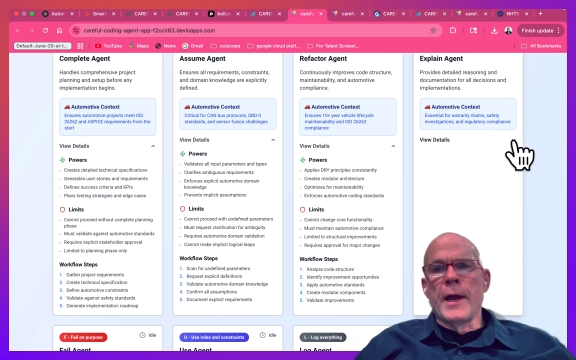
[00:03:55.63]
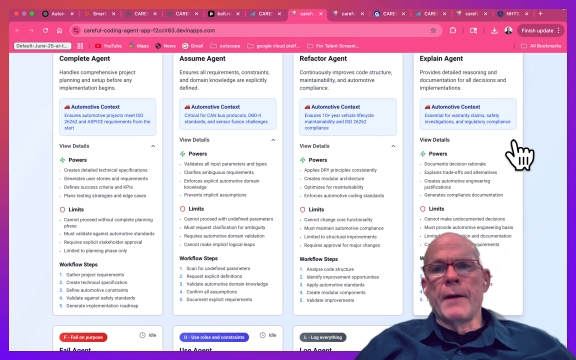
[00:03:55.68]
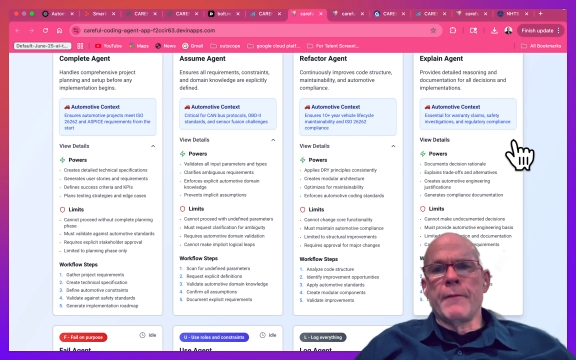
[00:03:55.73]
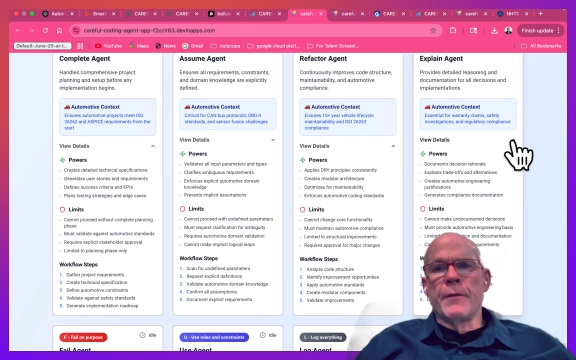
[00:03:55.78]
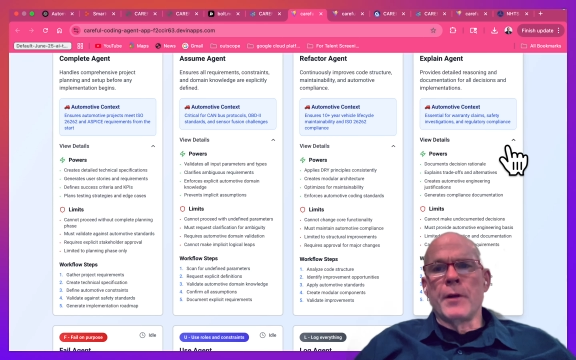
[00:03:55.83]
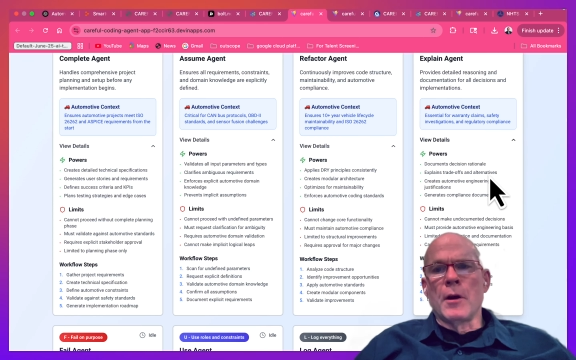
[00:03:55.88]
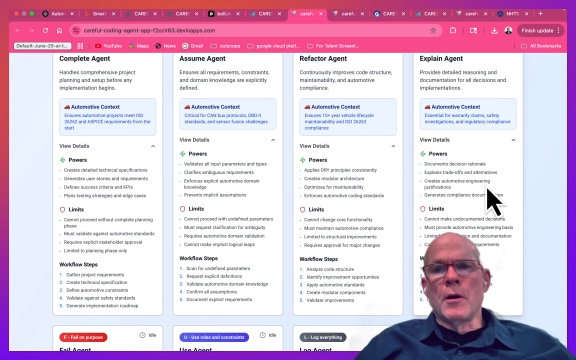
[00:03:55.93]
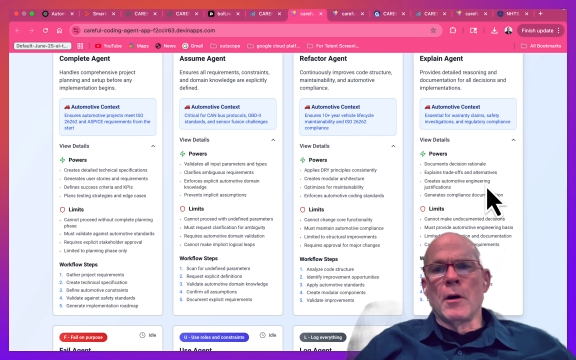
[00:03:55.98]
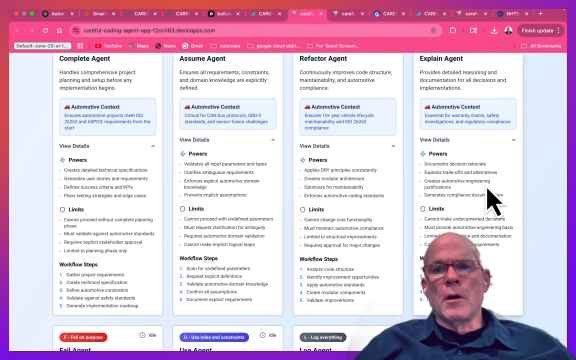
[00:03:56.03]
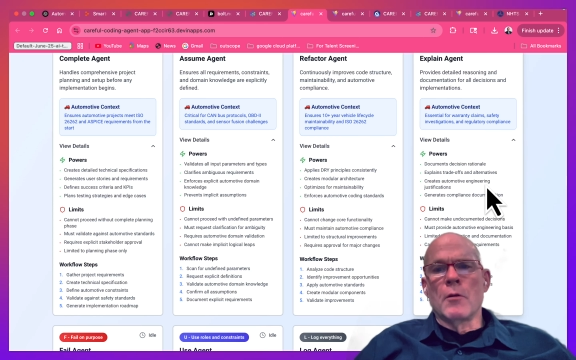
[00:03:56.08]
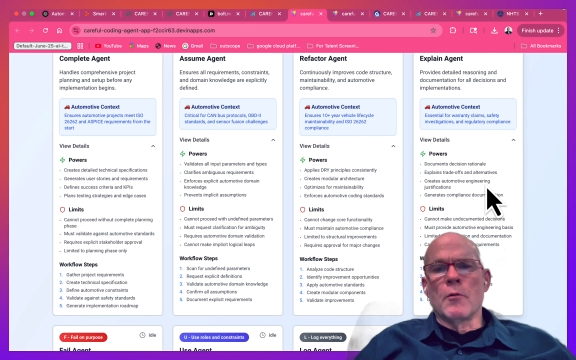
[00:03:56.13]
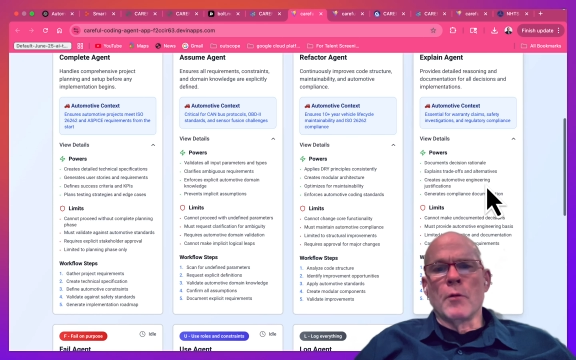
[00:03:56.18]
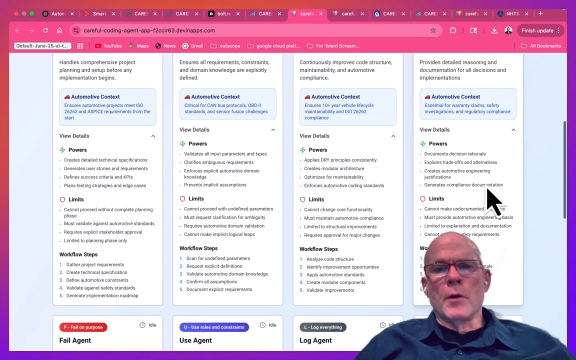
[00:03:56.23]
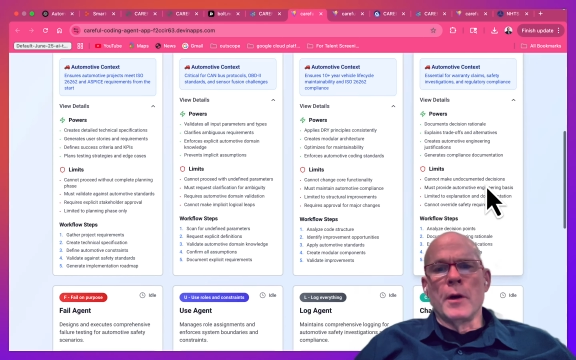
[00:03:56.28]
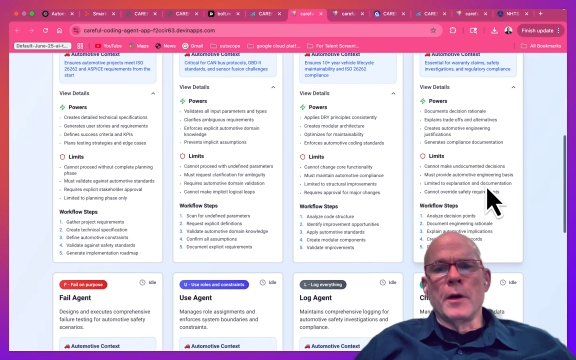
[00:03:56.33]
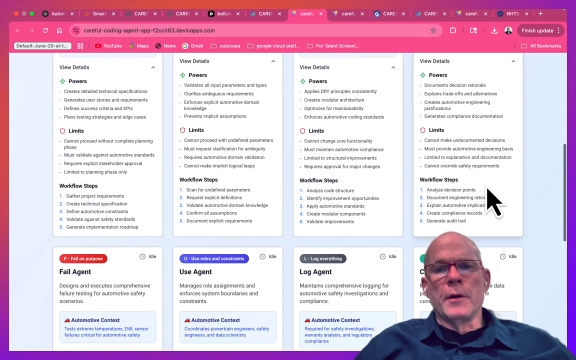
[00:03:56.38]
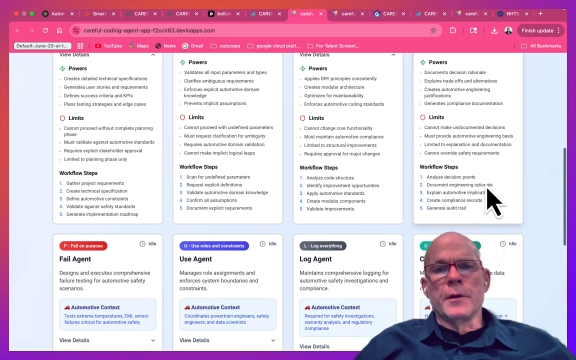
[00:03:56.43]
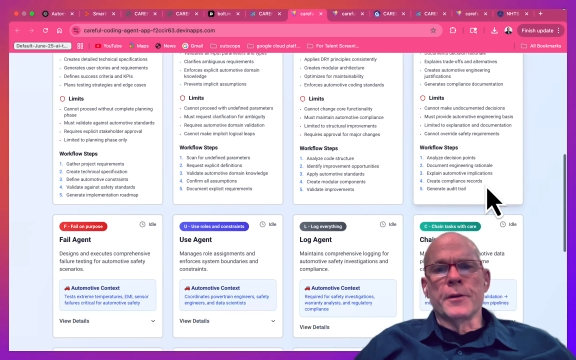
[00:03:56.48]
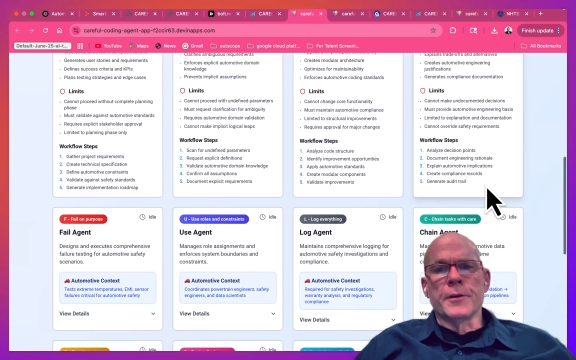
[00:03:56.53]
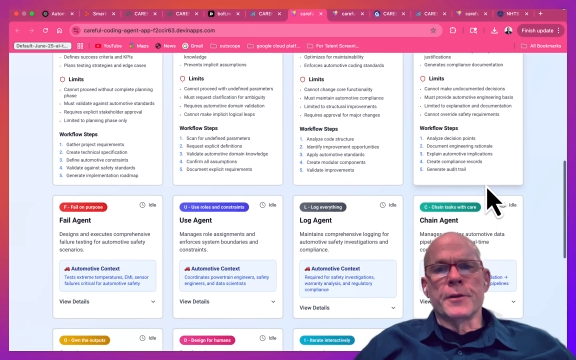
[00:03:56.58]
have the
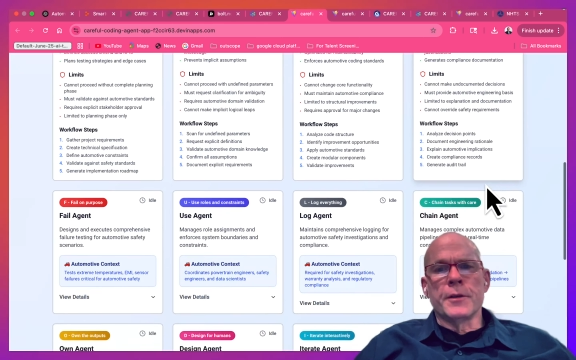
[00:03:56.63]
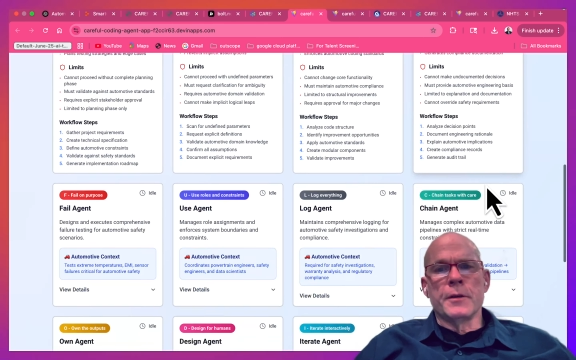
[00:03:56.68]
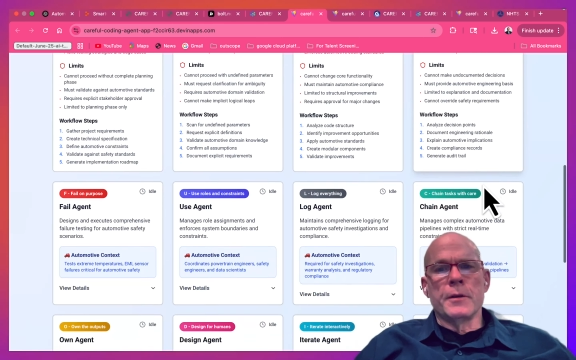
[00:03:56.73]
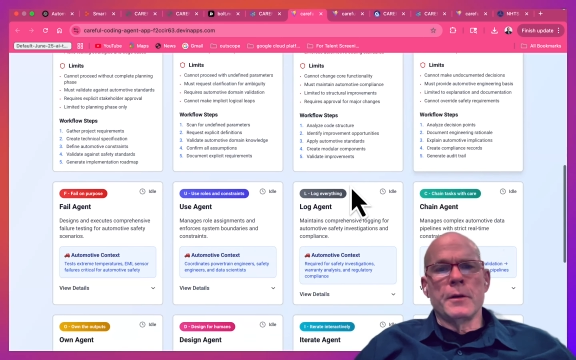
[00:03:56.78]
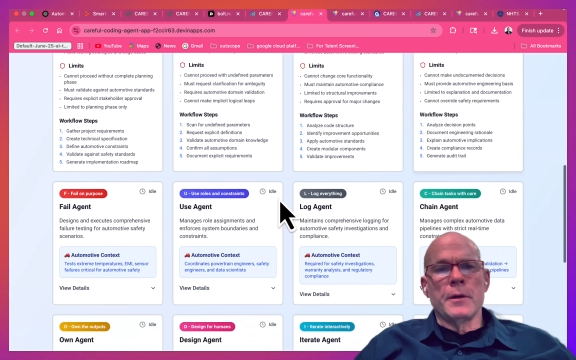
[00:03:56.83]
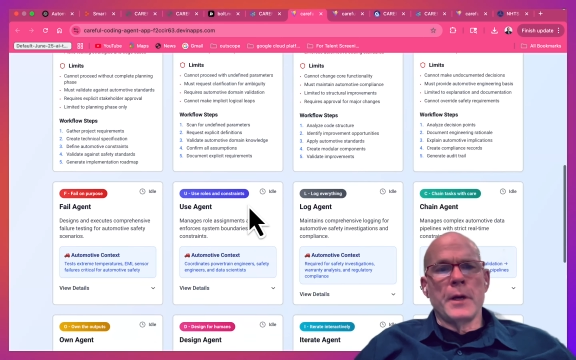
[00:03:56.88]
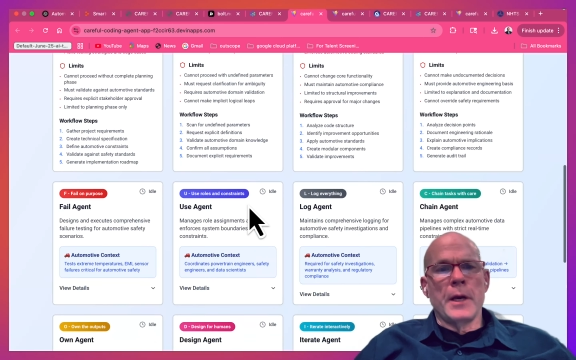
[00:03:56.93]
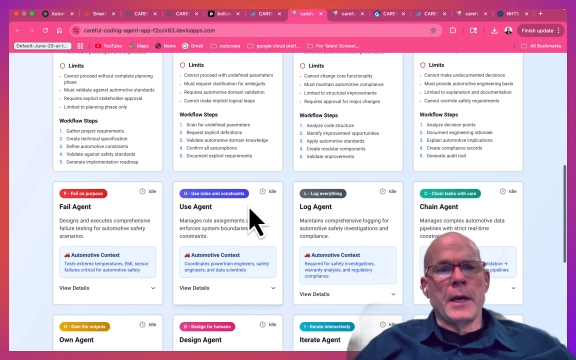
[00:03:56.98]
guardrails,